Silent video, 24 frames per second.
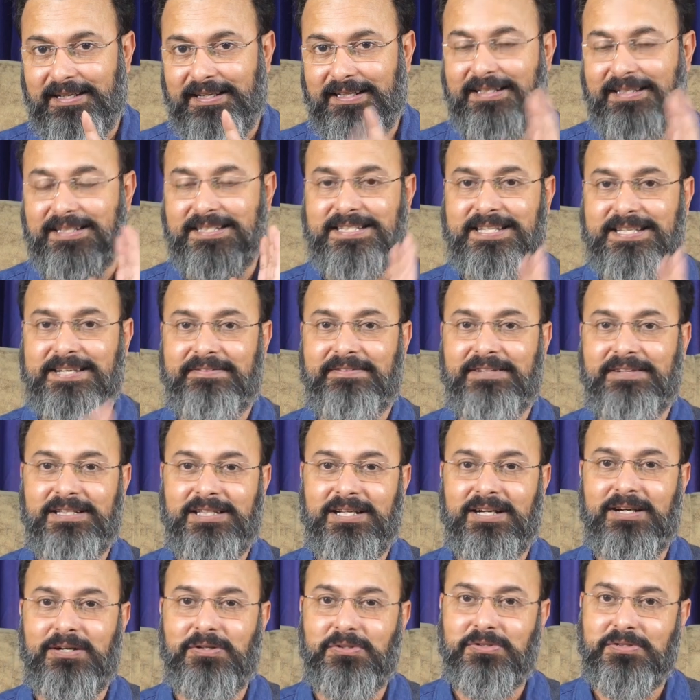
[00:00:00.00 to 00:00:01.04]
in the 7th
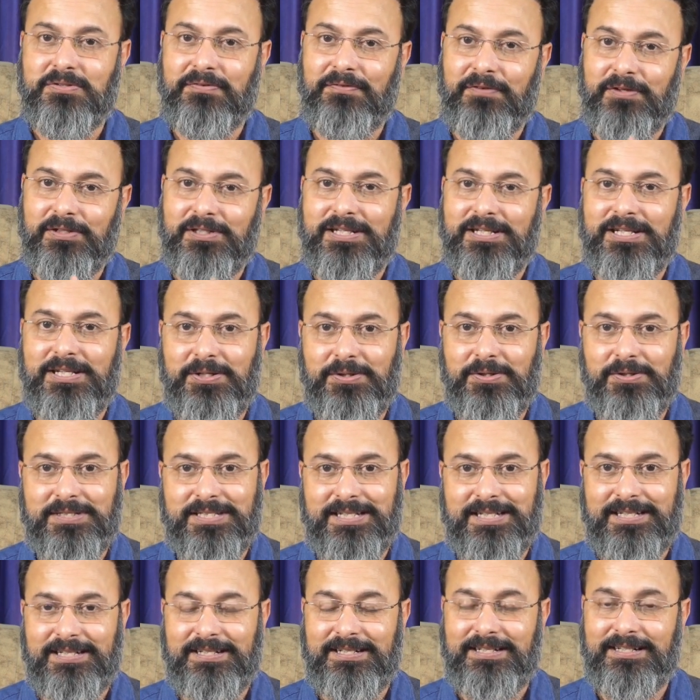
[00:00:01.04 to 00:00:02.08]
house for the Leo
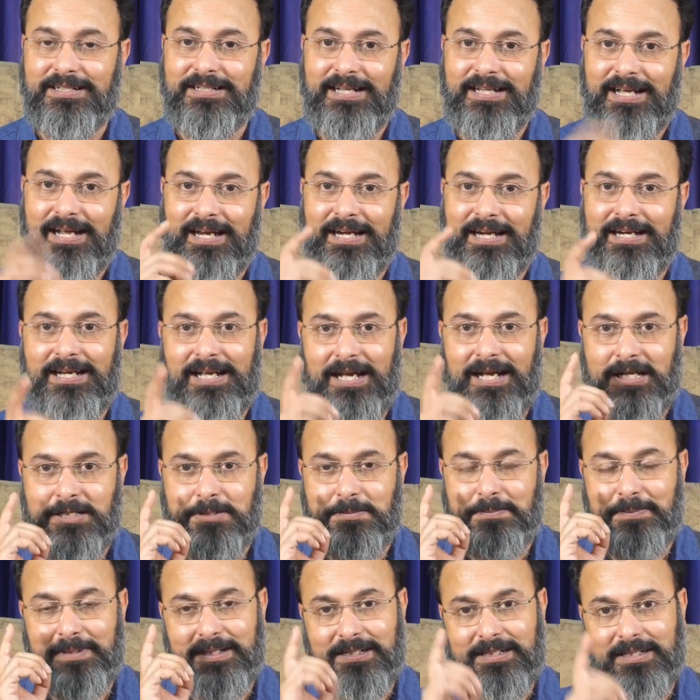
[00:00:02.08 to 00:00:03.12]
Ascendant and
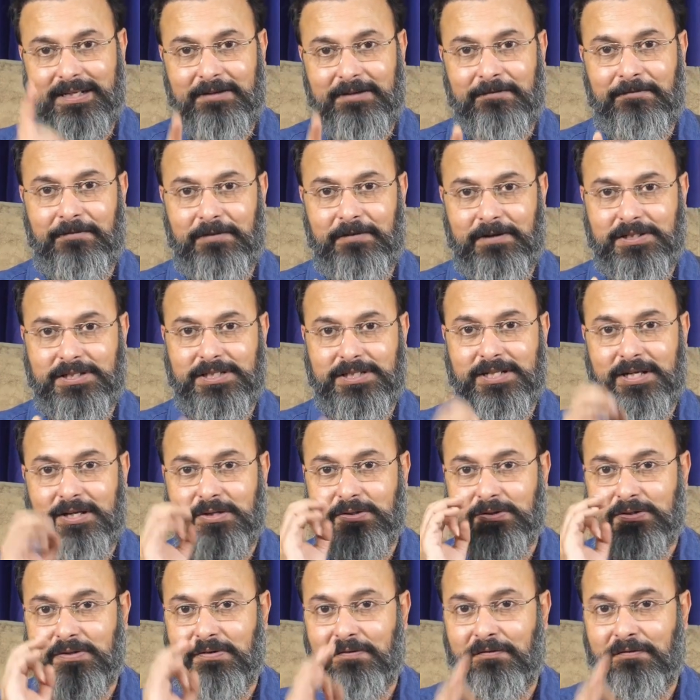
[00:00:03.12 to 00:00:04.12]
aspecting 1st house,